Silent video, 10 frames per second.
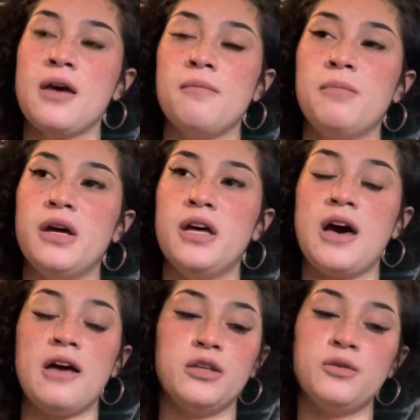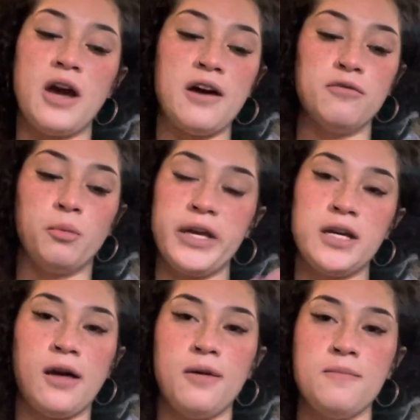But you'd wake
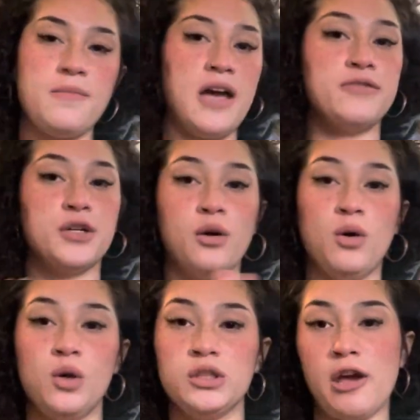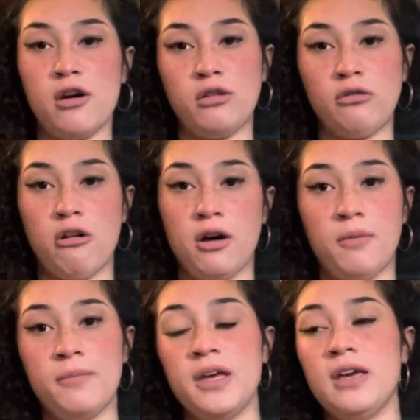up, have your whole day on
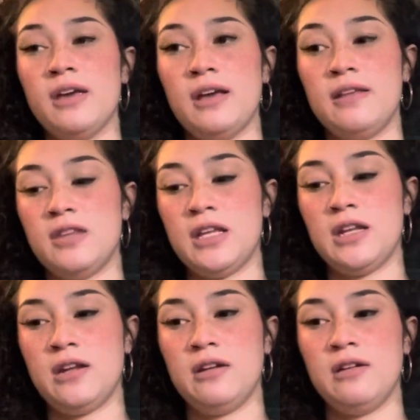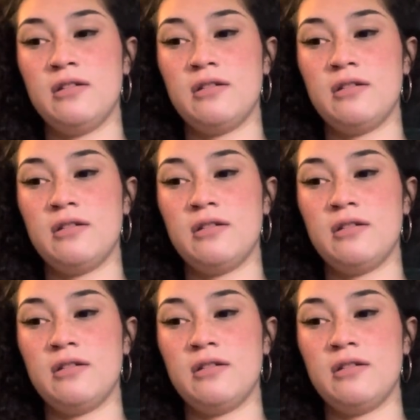Guam, and then